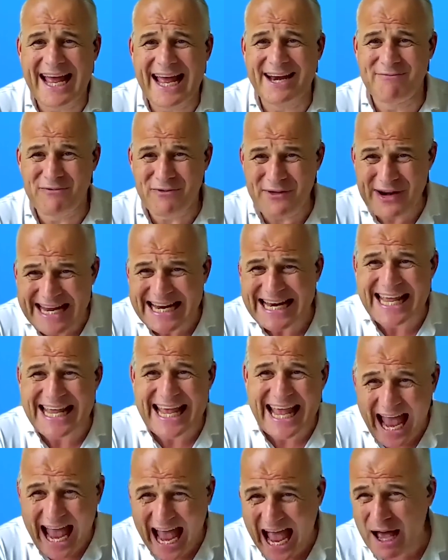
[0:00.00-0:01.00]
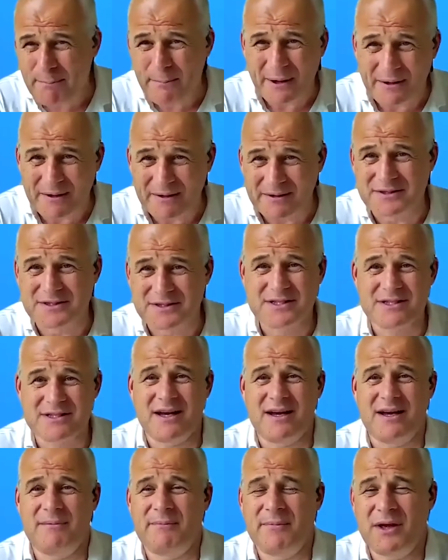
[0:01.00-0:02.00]
and really it happens,
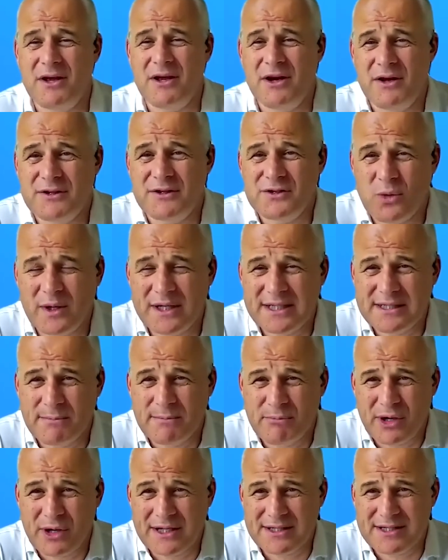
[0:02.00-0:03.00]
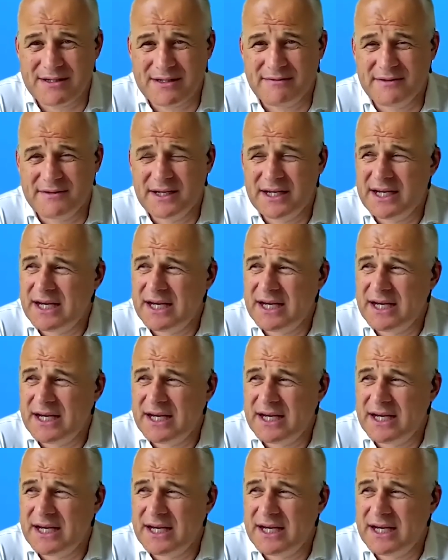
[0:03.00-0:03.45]
it's quite impressive.